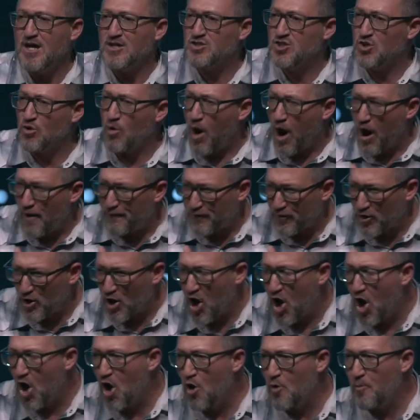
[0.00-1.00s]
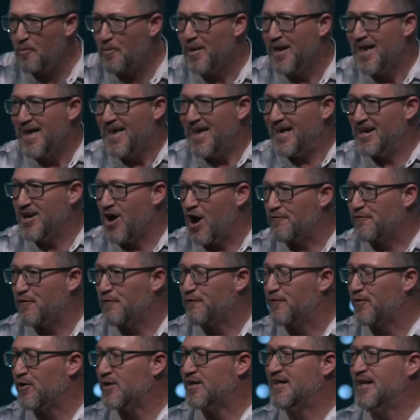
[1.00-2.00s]
to offer hope and offer
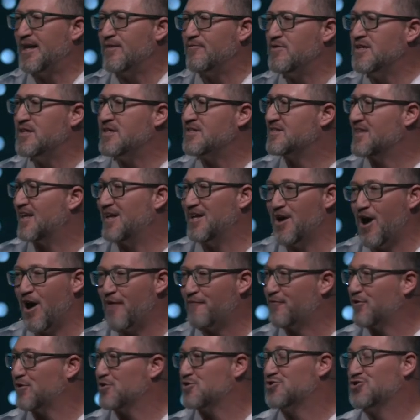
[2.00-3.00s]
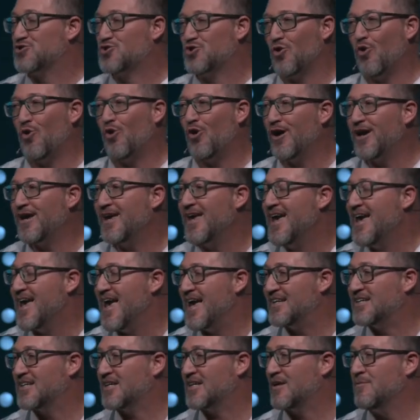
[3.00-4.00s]
forgiveness and offer joy
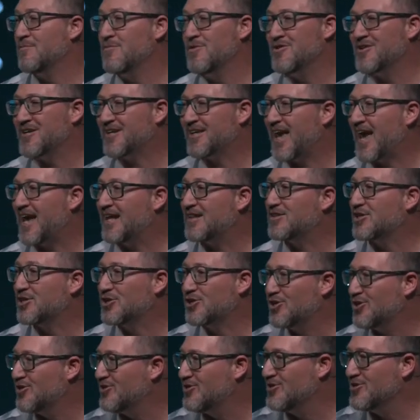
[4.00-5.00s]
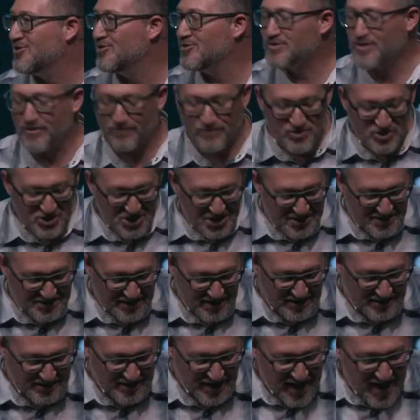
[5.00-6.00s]
and to communicate the good news of
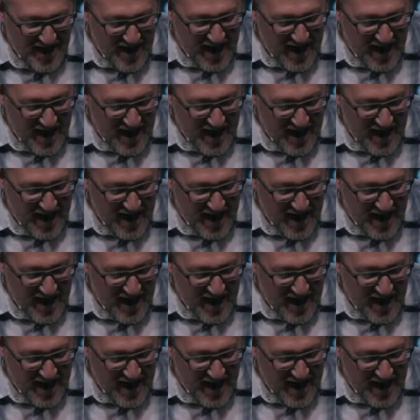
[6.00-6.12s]
Jesus,